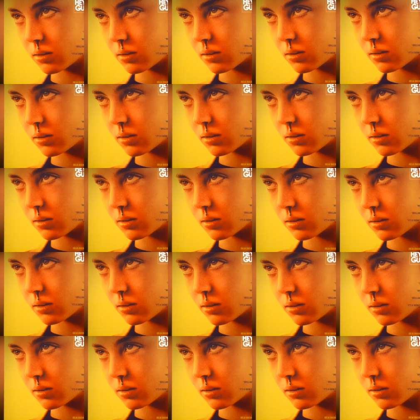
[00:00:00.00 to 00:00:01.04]

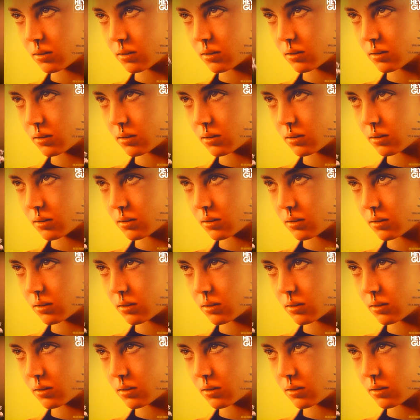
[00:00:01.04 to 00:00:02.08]

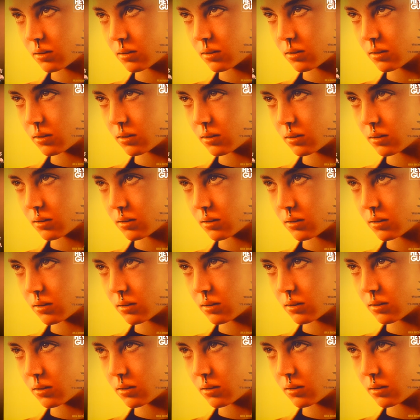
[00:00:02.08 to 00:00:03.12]

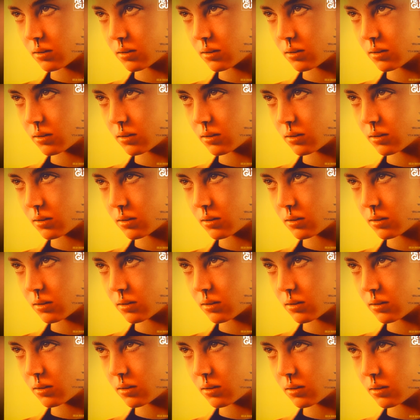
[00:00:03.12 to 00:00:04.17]

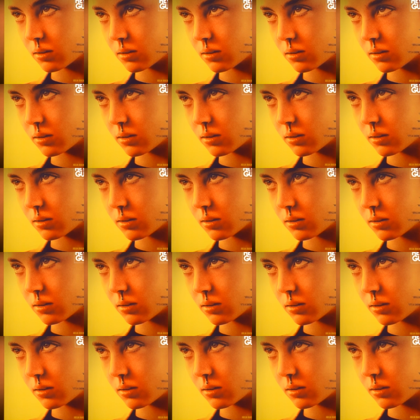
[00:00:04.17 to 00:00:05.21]

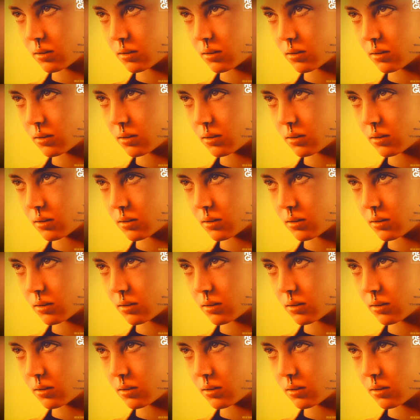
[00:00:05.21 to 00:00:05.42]
(not speaking)